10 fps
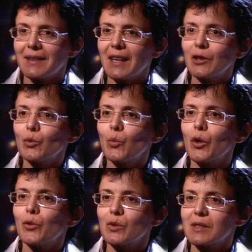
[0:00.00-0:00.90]
They don't
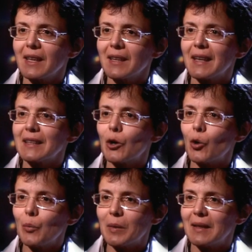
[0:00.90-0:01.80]
want to say that
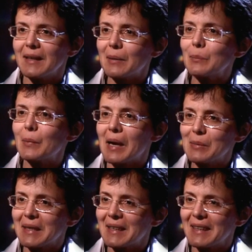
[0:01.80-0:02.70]
openly and
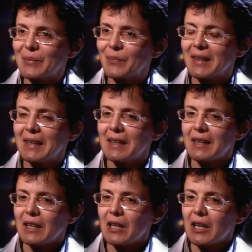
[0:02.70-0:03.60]
publicly.
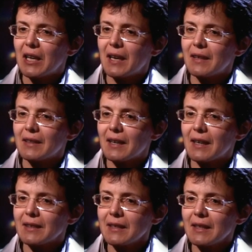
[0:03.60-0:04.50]
And uh,
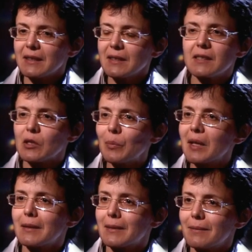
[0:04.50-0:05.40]
I think uh, this is a
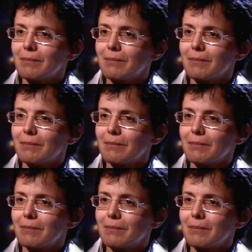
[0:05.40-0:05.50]
big